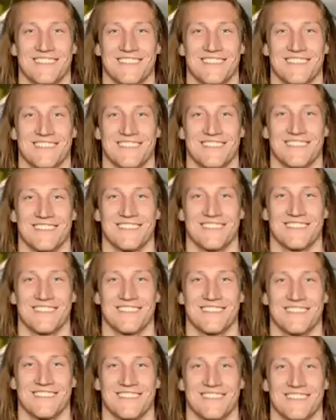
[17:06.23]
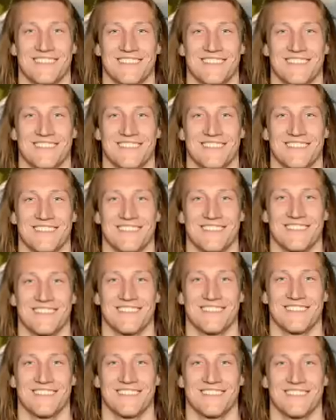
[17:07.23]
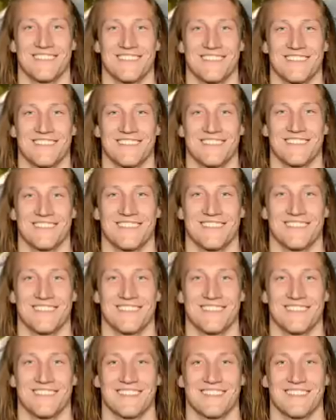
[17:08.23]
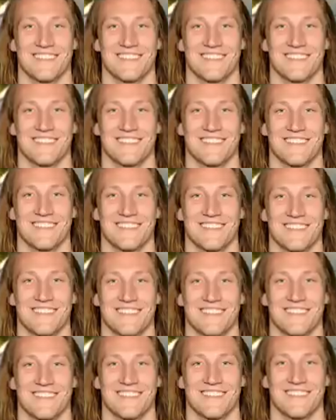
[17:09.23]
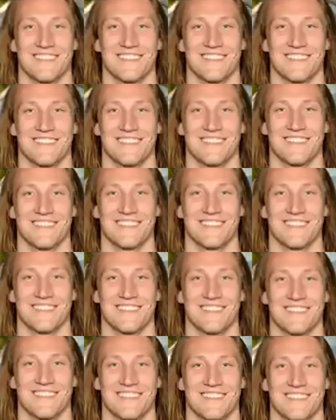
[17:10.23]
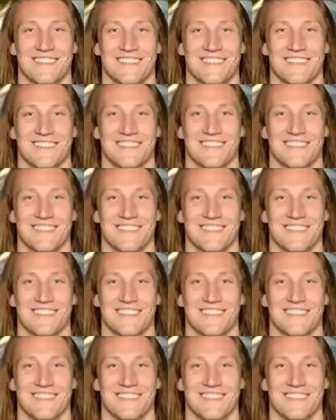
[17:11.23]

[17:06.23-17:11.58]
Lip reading: This person isn't speaking.